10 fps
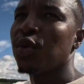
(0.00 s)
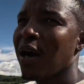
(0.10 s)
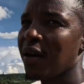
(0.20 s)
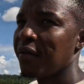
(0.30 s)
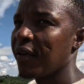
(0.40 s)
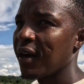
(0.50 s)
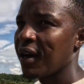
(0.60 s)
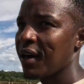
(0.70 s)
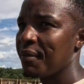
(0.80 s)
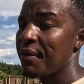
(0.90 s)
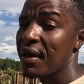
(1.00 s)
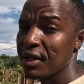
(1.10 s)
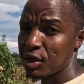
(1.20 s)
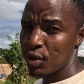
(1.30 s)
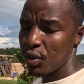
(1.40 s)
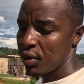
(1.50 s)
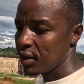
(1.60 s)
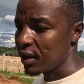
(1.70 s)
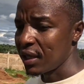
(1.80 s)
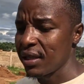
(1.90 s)
have maybe a store.
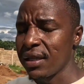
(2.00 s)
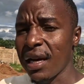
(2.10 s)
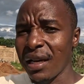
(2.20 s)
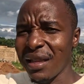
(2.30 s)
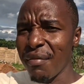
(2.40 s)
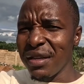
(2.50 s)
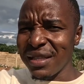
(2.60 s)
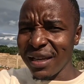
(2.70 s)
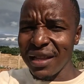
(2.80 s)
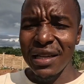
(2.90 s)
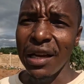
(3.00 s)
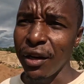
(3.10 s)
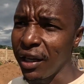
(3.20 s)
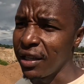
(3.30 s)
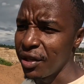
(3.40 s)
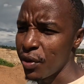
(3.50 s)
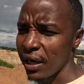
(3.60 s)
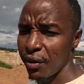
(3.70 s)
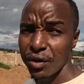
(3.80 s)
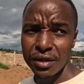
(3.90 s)
That is another mistake that I really did when
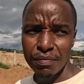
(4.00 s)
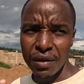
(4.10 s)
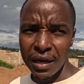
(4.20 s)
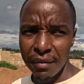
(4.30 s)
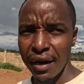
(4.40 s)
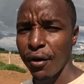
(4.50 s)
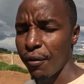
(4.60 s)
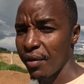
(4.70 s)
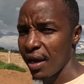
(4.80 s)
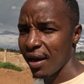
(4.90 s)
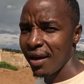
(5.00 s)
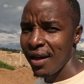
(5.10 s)
I was building my home here.